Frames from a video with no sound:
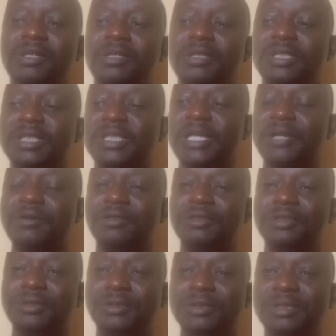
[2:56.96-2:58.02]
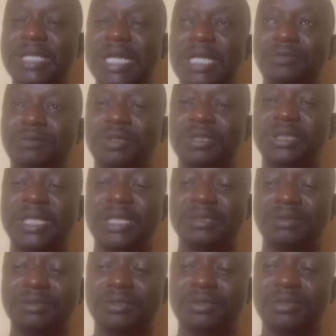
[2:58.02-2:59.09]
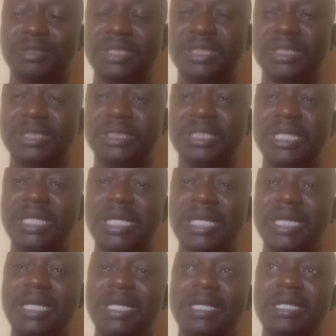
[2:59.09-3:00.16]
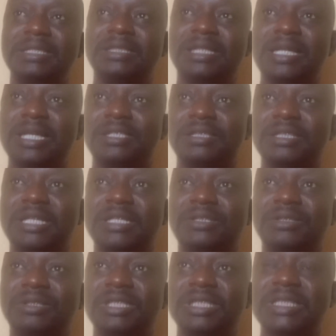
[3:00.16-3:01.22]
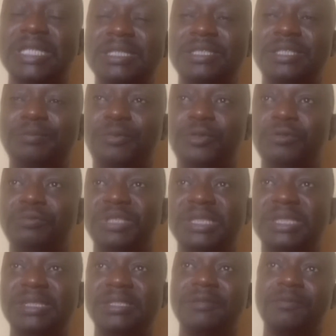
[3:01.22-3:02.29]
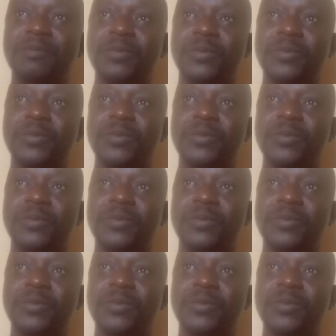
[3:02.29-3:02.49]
On the second note, I had wanted to study international studies diplomacy,